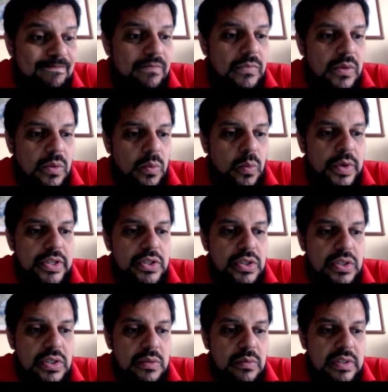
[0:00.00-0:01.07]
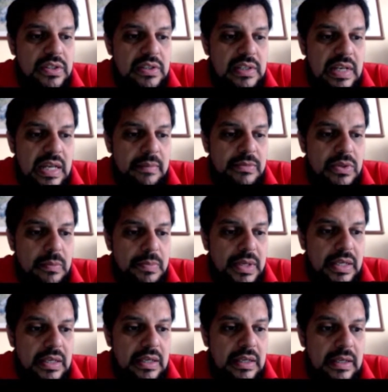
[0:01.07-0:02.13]
which slam to
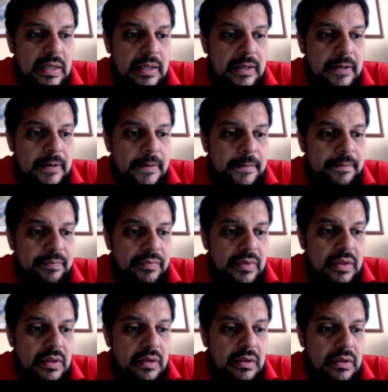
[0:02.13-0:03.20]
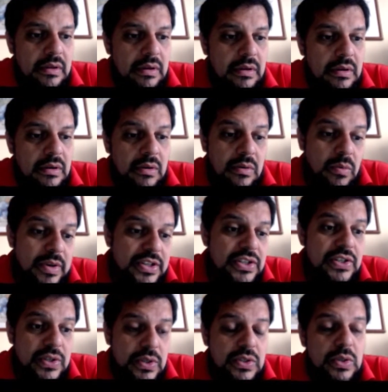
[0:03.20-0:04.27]
pick, or which
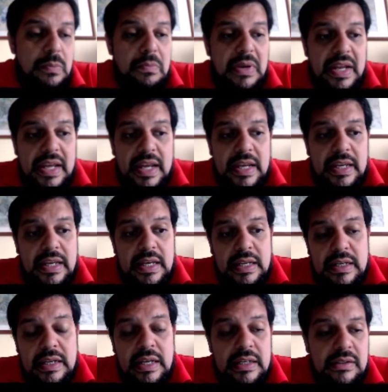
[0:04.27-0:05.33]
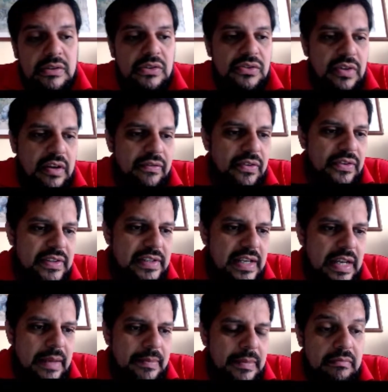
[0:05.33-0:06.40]
suit to play and to try for the
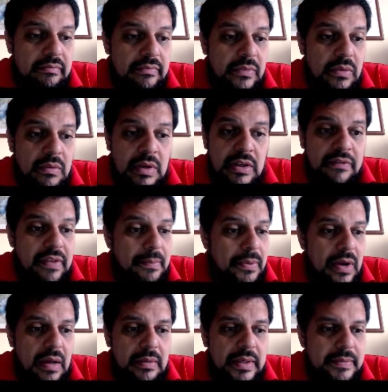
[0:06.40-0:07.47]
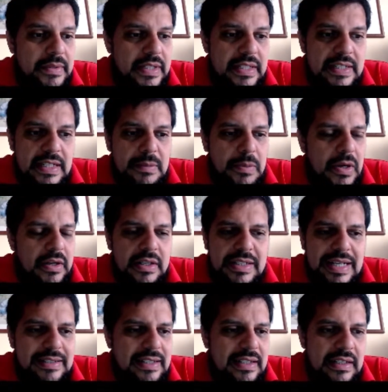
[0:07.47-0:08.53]
slam. One of the problems is that partner
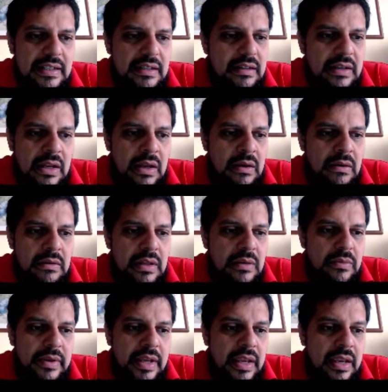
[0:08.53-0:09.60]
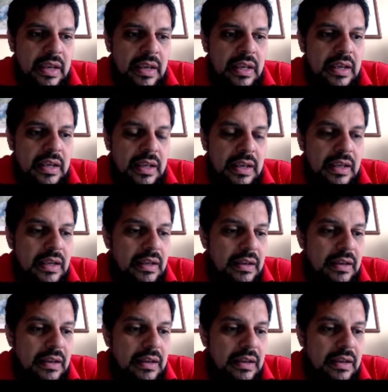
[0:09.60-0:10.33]
doesn't know that we